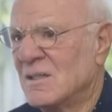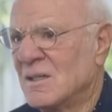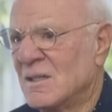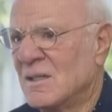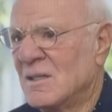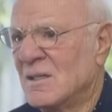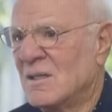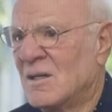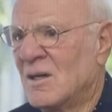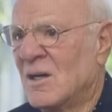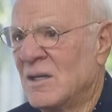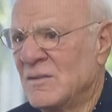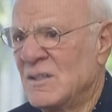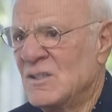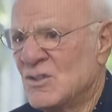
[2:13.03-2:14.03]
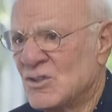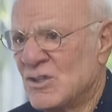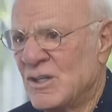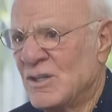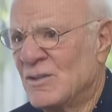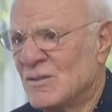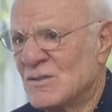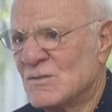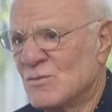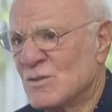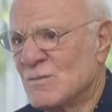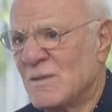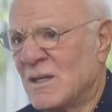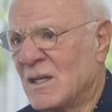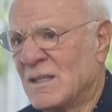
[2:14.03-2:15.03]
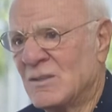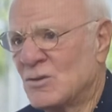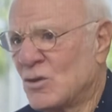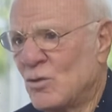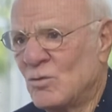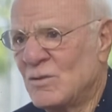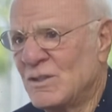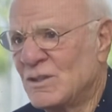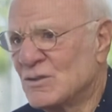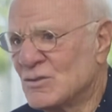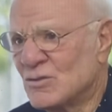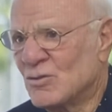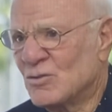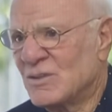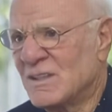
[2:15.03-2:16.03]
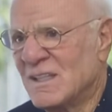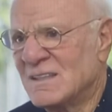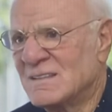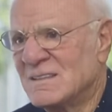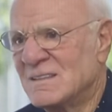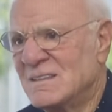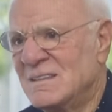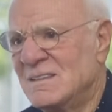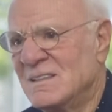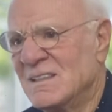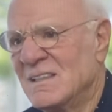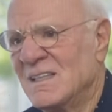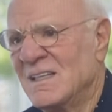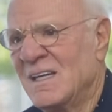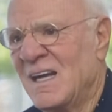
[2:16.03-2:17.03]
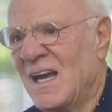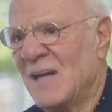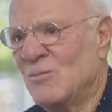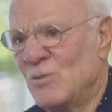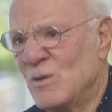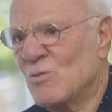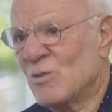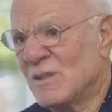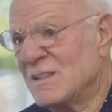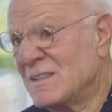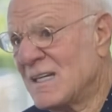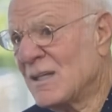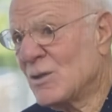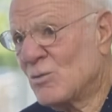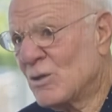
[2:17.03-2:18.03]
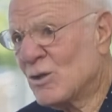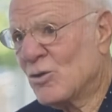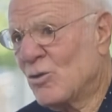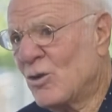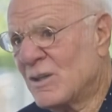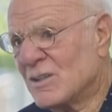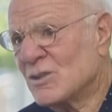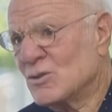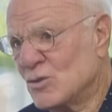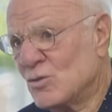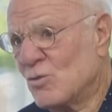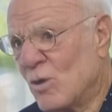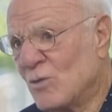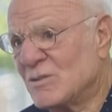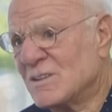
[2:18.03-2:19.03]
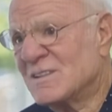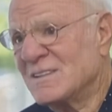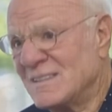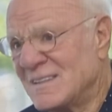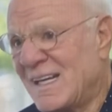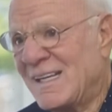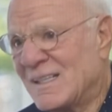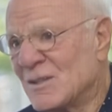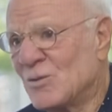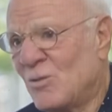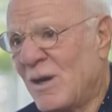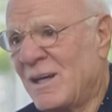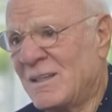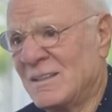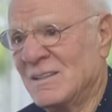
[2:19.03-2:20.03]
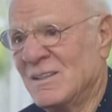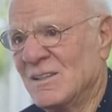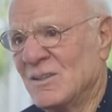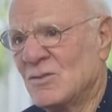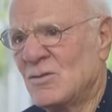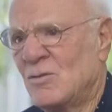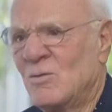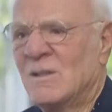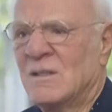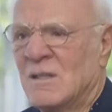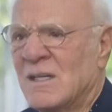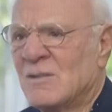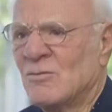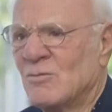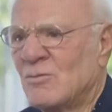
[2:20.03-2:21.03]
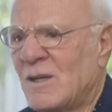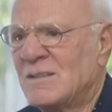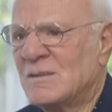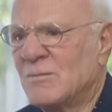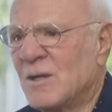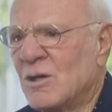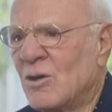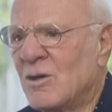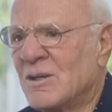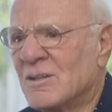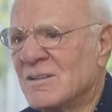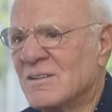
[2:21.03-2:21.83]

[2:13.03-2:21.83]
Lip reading: on these shares, which meant I totally controlled the entity. And we were in Delaware court to, quote, take it away. So it went right to my heart.